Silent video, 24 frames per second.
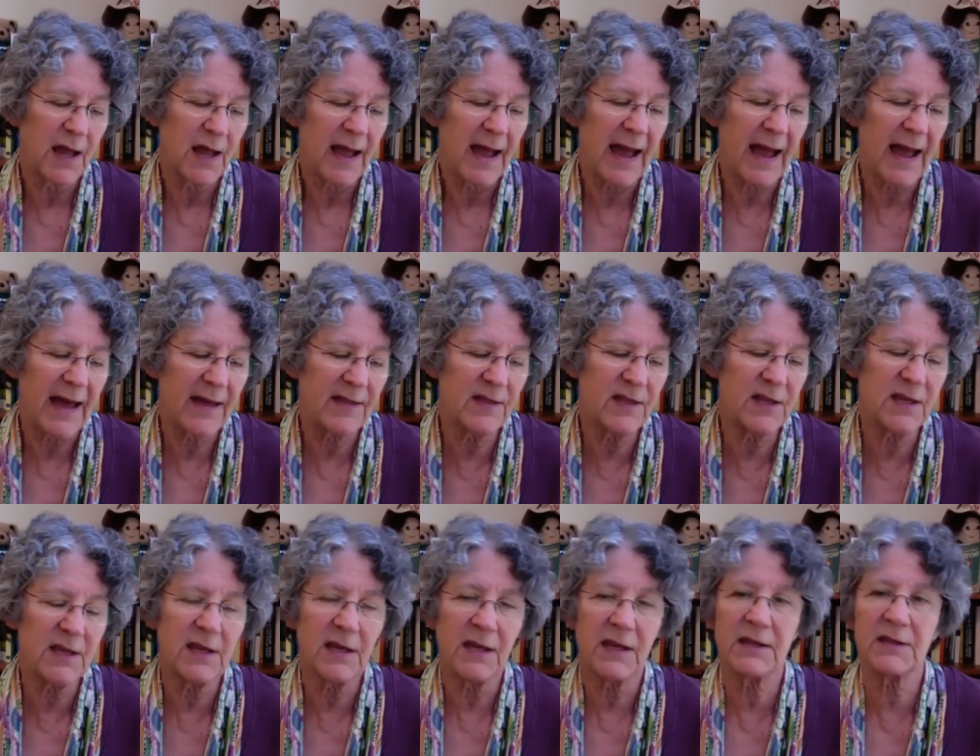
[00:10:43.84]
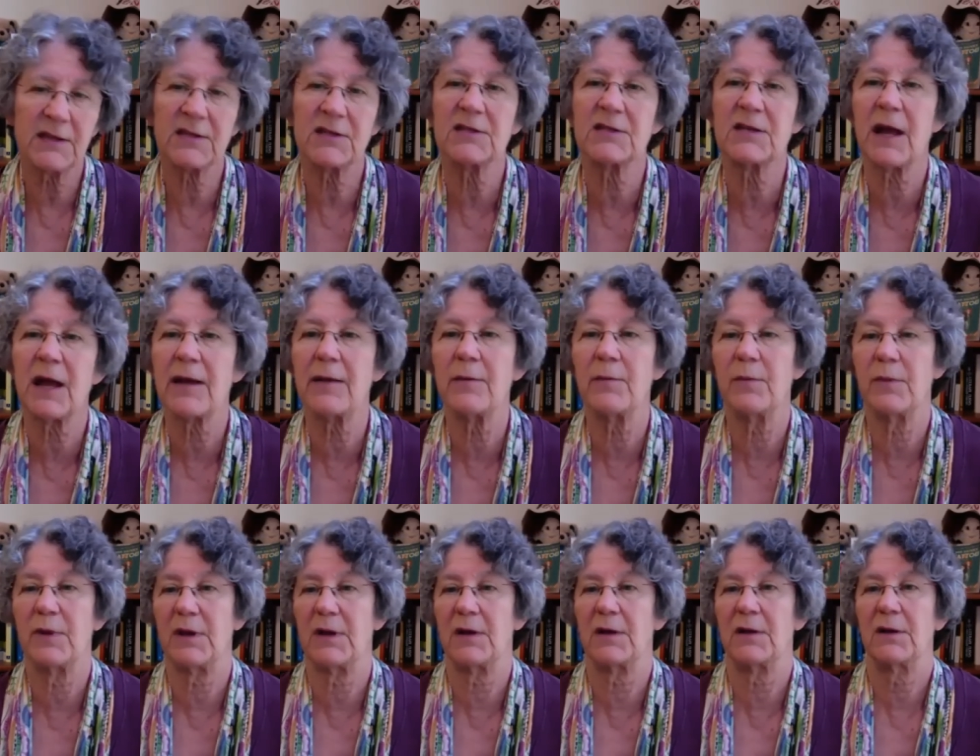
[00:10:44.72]
And the
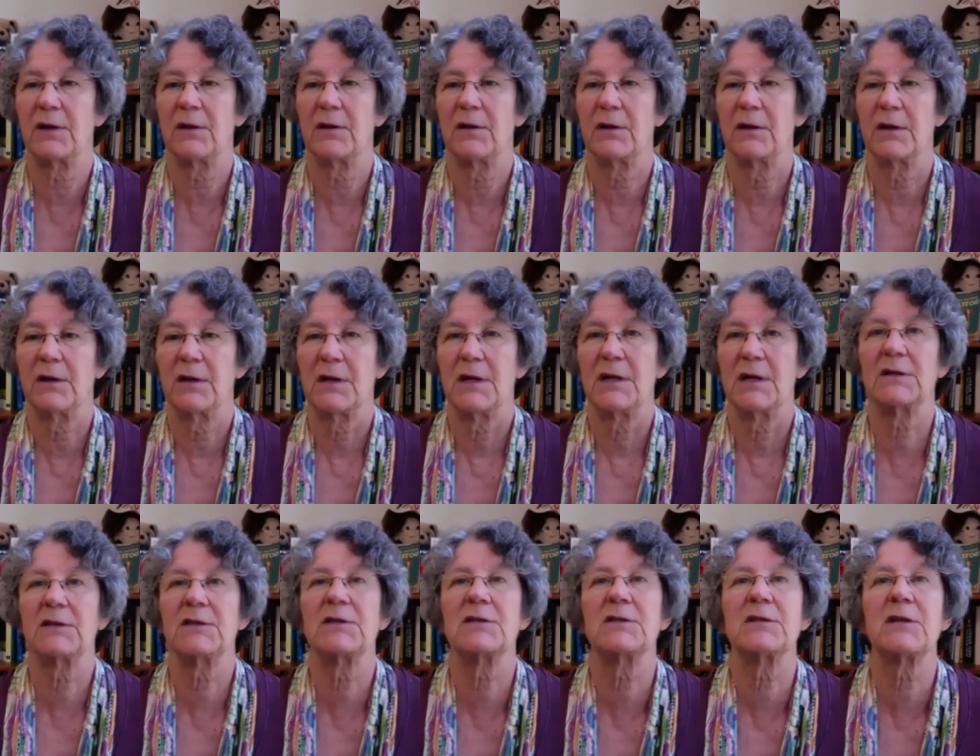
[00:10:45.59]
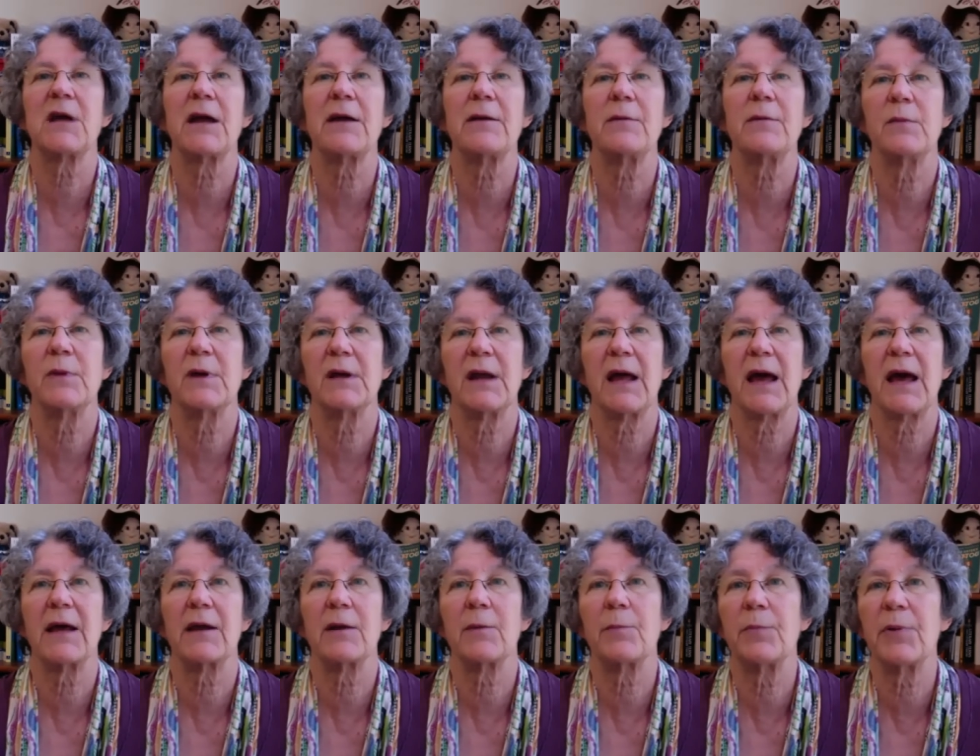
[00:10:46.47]
excitement. Excitement
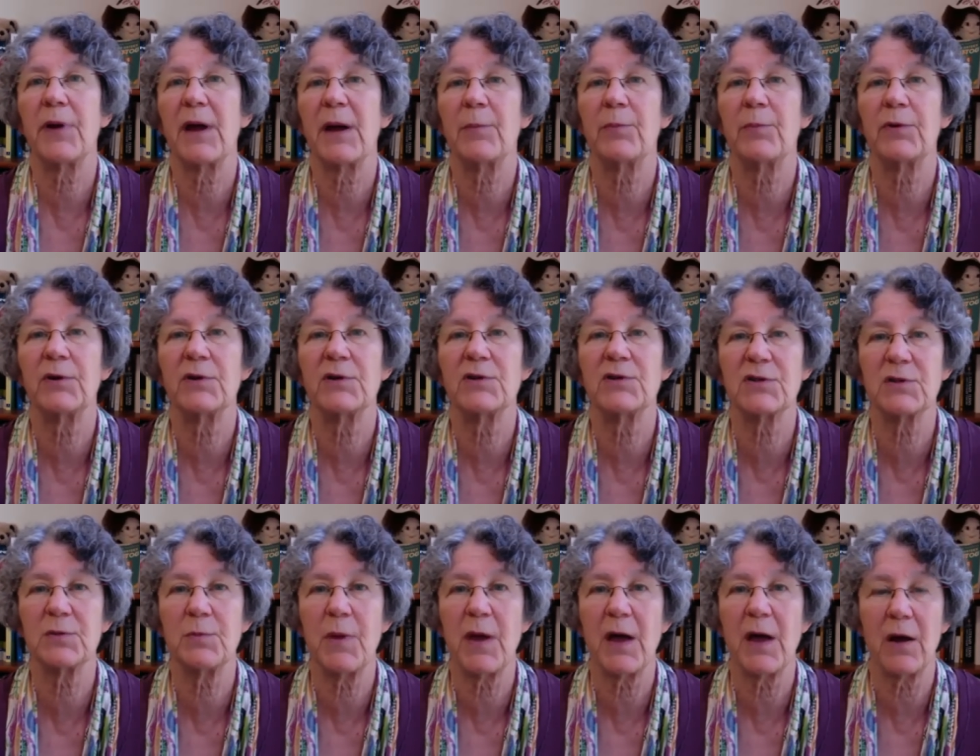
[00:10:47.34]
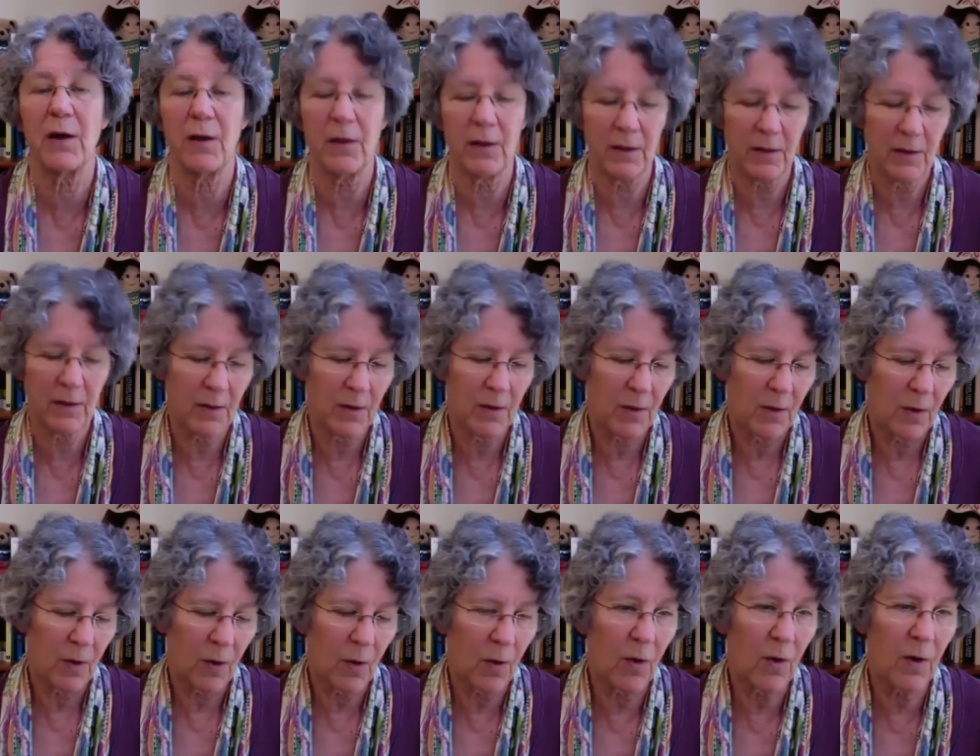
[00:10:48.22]
had a peppery smell
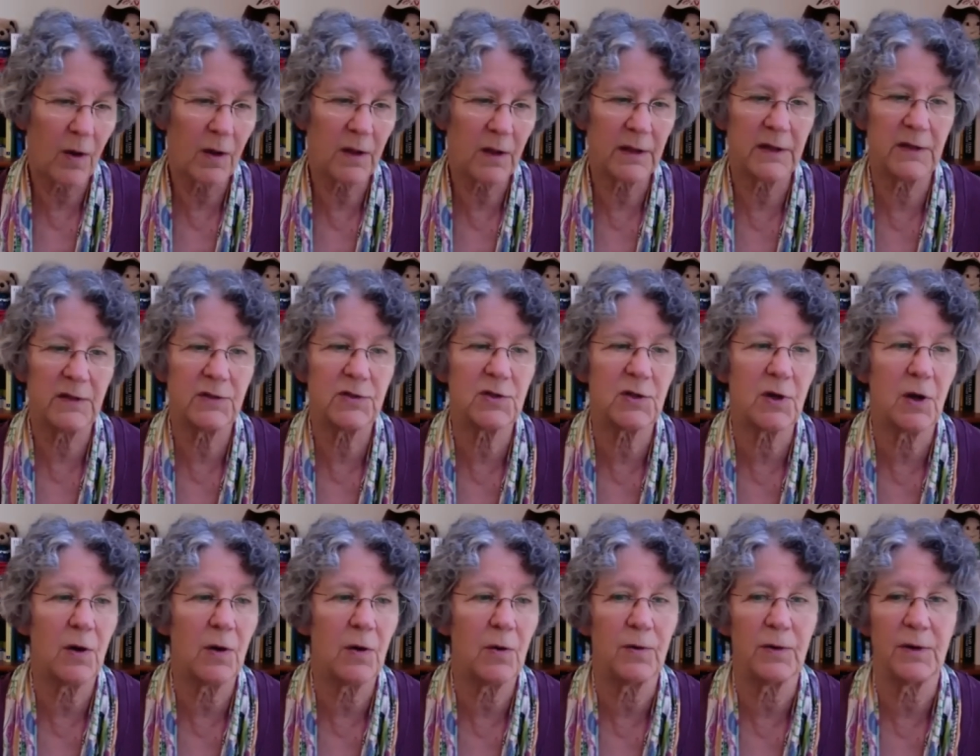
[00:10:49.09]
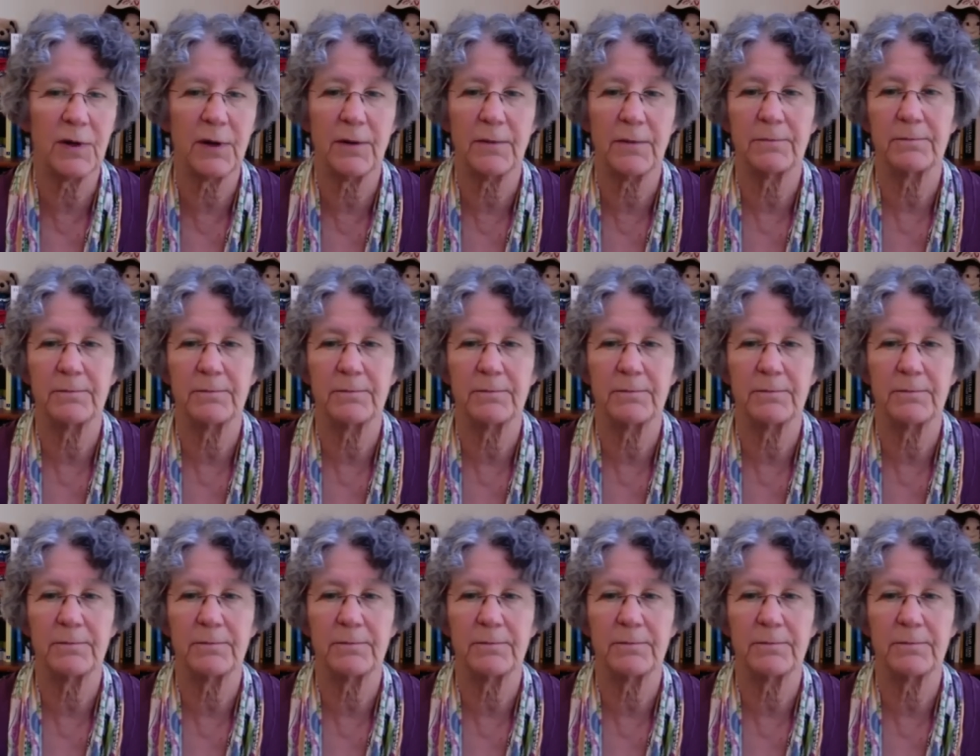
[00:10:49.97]
all its own.